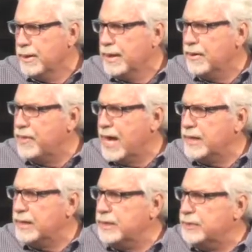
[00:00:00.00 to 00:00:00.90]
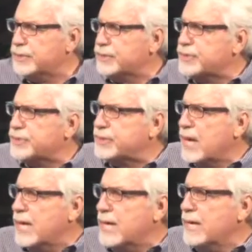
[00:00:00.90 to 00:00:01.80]
and that is to
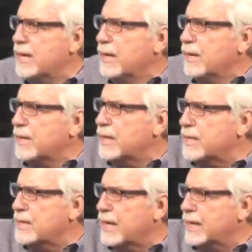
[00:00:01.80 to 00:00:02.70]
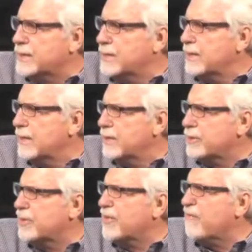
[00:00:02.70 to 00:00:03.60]
stay connected
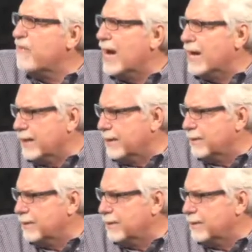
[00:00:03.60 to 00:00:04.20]
to the vine.